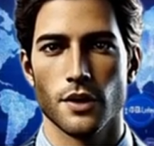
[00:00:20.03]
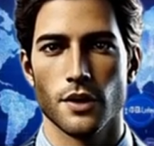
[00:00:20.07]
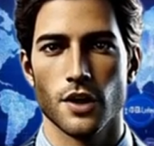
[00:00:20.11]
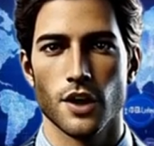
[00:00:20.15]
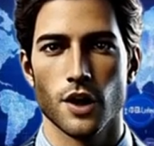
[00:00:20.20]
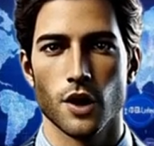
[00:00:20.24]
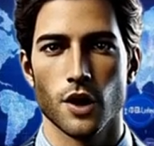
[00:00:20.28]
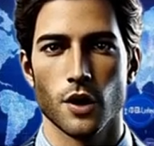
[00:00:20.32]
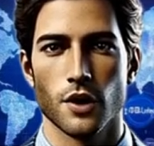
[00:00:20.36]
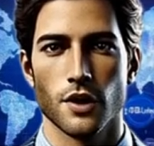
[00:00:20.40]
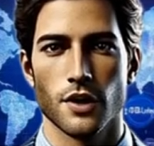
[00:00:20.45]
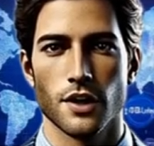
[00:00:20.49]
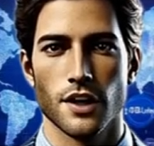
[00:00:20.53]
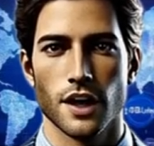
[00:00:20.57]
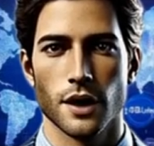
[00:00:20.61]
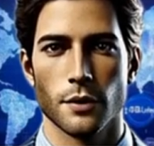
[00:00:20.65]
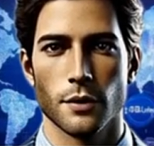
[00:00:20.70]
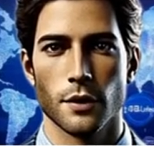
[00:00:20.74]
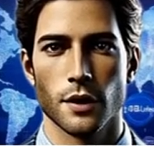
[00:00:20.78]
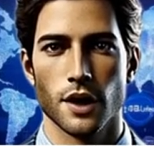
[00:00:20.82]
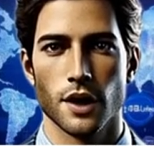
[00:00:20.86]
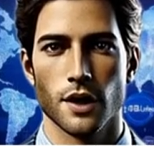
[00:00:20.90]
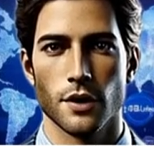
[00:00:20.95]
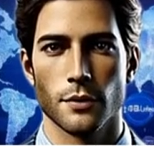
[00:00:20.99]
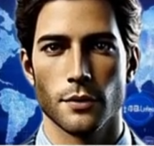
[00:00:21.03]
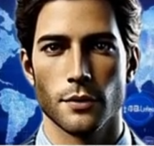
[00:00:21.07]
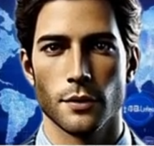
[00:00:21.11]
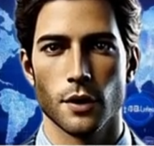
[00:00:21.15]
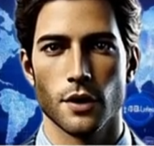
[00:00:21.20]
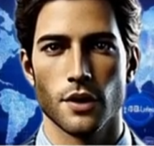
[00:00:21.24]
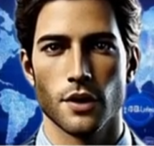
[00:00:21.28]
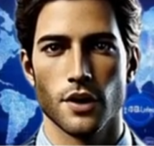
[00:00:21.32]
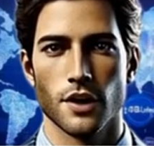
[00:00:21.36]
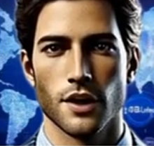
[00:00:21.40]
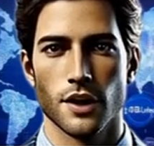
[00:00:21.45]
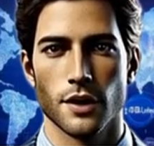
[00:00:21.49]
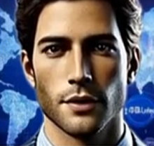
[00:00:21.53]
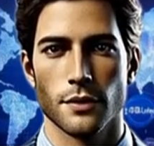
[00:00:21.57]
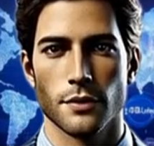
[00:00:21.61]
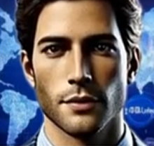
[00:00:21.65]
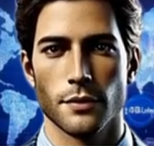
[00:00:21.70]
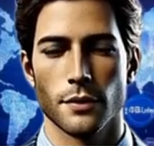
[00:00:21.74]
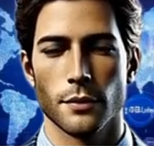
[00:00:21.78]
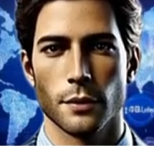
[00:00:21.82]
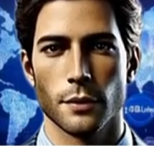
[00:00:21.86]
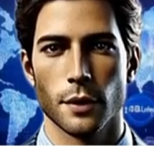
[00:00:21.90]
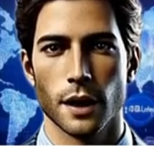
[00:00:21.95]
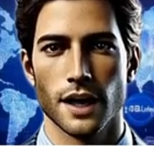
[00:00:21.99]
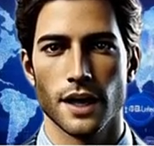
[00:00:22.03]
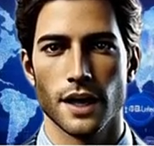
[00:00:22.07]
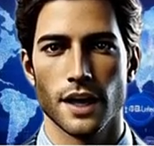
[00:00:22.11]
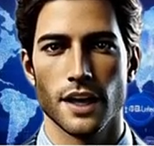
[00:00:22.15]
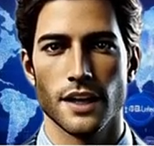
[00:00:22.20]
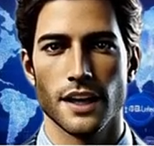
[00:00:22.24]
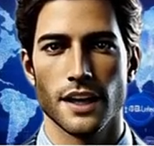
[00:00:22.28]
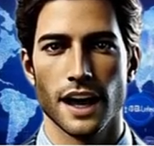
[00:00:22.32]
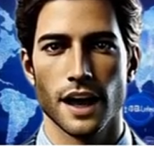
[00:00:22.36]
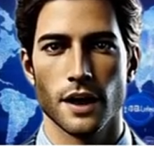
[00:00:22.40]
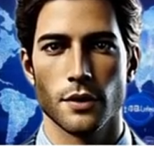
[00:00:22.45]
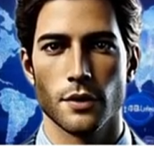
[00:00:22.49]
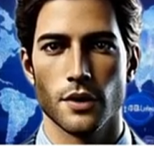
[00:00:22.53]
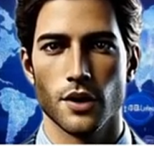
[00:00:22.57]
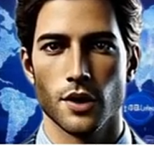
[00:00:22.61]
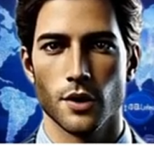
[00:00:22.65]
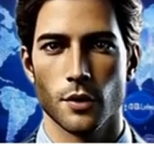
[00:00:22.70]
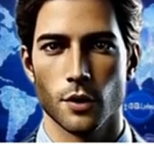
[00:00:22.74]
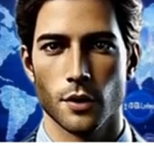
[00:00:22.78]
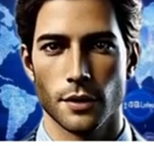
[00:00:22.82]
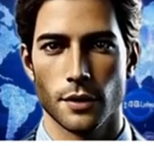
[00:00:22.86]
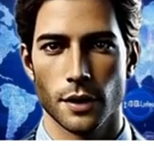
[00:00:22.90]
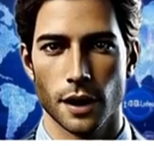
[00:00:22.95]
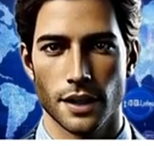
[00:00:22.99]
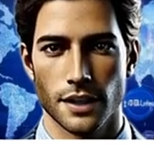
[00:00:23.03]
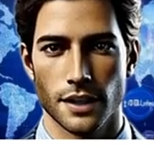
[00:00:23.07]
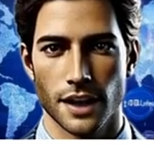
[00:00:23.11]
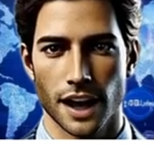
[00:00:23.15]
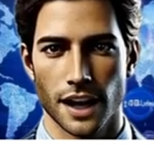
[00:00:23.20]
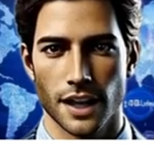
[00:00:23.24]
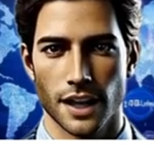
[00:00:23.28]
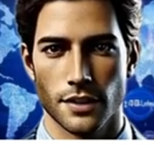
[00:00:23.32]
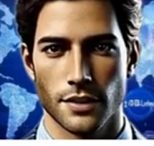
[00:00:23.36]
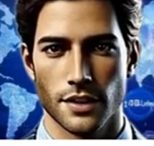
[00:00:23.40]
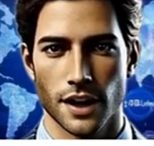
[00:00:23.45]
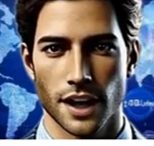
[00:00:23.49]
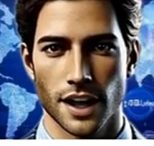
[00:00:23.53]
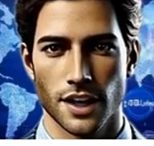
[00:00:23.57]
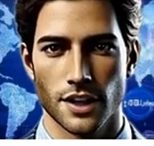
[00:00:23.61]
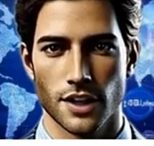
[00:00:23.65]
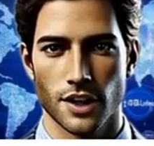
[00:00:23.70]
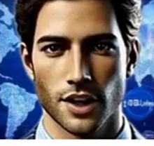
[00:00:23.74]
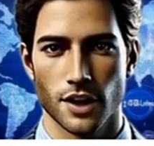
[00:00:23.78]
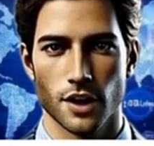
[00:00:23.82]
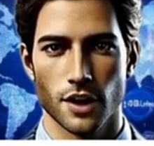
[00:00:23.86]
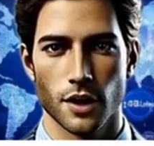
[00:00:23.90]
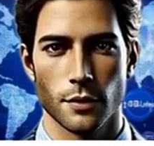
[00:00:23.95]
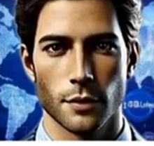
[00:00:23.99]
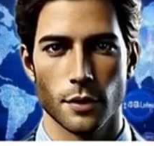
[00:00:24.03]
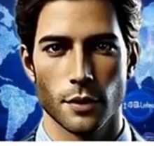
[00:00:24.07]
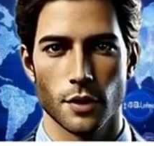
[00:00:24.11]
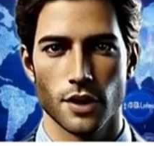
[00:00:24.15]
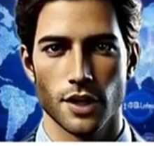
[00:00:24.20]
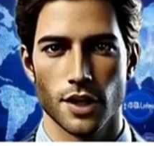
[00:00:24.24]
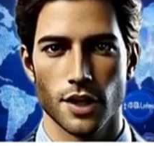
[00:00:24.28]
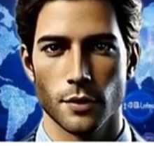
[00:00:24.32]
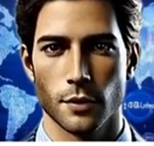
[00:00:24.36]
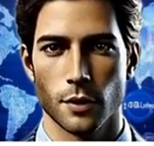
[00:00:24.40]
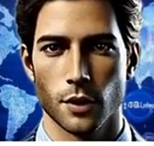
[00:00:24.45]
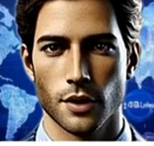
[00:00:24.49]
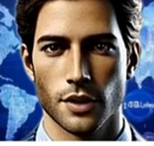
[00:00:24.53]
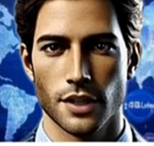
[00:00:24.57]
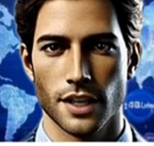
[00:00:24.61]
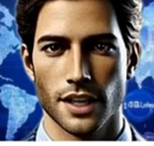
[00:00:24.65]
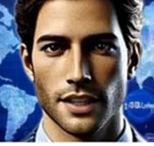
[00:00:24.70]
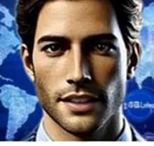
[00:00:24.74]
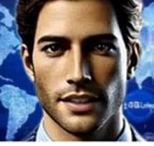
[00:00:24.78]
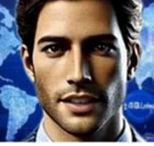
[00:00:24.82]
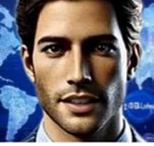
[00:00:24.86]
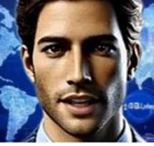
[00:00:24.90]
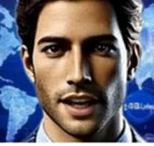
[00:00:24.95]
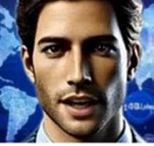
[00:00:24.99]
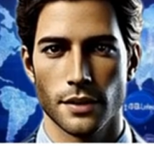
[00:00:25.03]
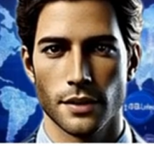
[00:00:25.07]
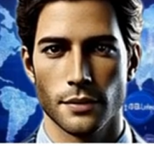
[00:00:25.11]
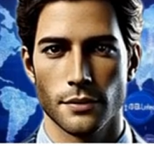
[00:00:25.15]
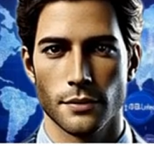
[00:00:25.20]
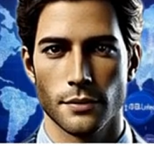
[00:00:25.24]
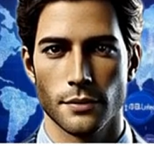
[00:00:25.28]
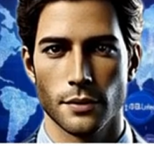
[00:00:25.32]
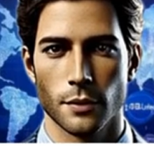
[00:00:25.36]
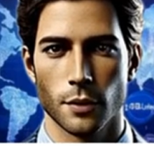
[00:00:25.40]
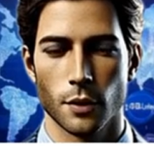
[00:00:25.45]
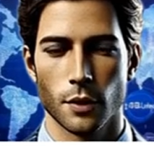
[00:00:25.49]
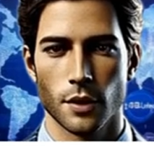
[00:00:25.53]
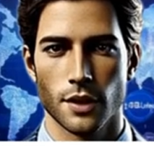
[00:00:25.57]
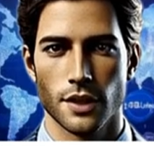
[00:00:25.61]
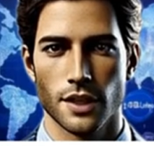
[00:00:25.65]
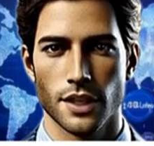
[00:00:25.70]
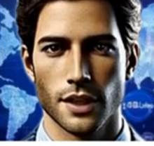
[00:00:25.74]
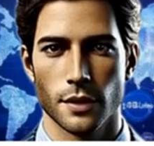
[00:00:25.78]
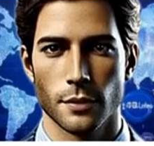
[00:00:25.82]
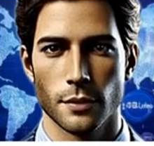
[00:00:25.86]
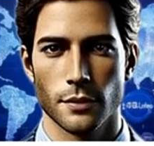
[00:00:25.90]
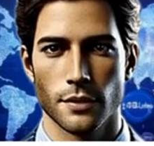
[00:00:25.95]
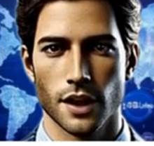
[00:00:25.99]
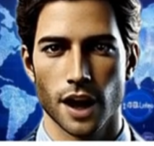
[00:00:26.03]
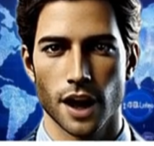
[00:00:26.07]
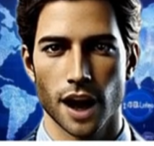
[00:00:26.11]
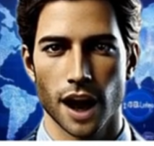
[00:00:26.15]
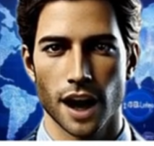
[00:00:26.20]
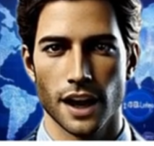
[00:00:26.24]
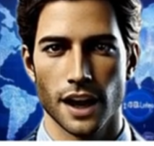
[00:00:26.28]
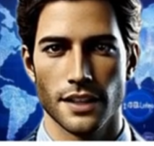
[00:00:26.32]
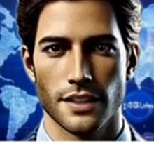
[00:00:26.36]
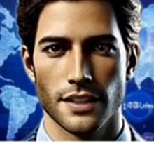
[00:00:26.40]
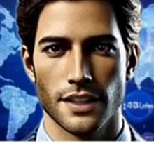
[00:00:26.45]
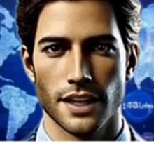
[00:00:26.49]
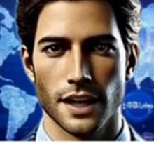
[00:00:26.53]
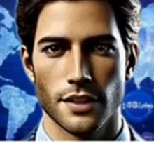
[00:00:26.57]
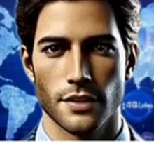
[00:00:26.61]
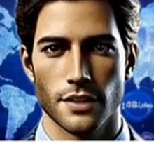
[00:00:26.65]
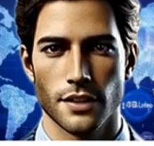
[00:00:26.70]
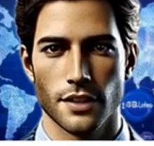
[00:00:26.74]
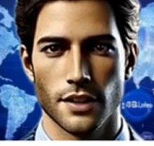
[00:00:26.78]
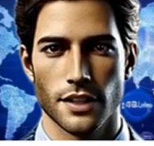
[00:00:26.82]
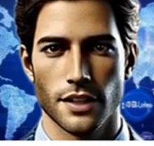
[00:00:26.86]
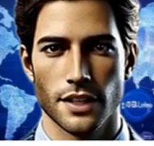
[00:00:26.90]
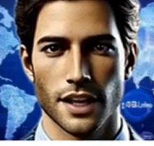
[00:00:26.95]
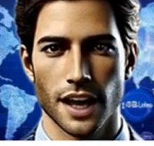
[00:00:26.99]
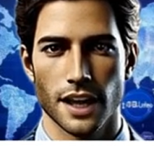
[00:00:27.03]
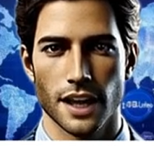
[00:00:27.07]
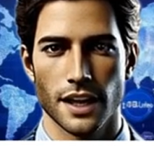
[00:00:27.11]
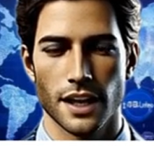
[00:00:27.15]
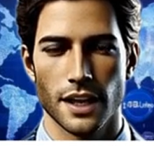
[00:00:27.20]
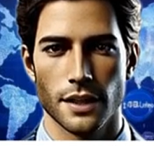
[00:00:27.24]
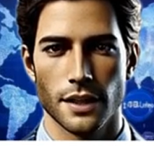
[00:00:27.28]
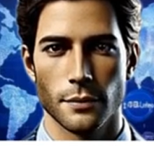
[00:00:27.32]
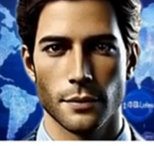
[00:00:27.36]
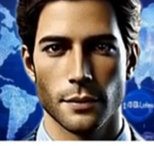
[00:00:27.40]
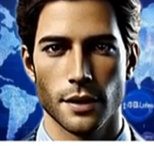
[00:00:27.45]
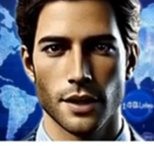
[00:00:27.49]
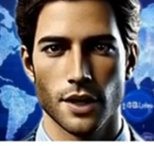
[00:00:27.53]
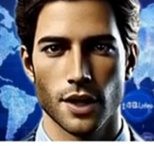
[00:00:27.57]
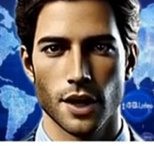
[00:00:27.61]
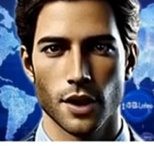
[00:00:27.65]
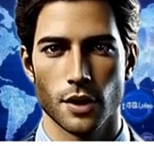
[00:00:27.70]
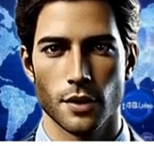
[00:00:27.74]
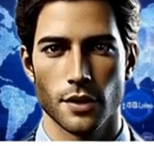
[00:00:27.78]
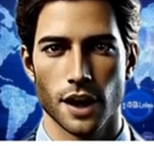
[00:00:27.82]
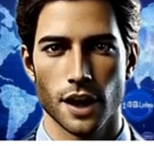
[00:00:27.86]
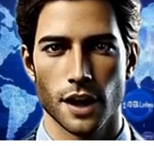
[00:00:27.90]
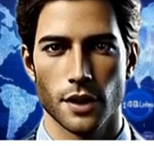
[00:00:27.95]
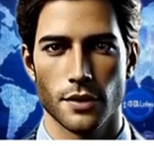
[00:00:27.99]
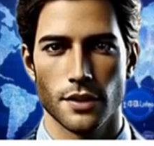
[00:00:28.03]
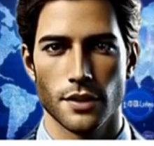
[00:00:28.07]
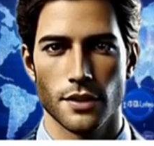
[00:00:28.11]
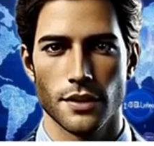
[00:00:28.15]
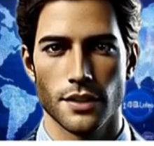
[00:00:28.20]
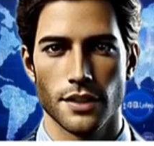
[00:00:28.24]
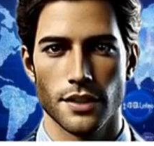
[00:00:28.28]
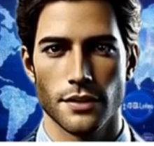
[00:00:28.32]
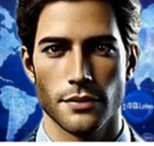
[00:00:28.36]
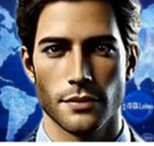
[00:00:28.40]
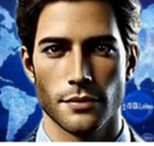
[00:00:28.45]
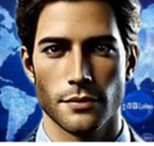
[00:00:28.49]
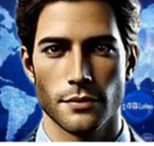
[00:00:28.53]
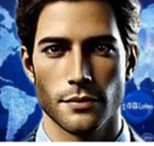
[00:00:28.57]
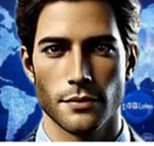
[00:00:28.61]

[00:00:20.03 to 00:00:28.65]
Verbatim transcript: George W. Bush, pink encounters remained elevated during Bush's presidency, with some of the highest levels seen in the mid-2000s.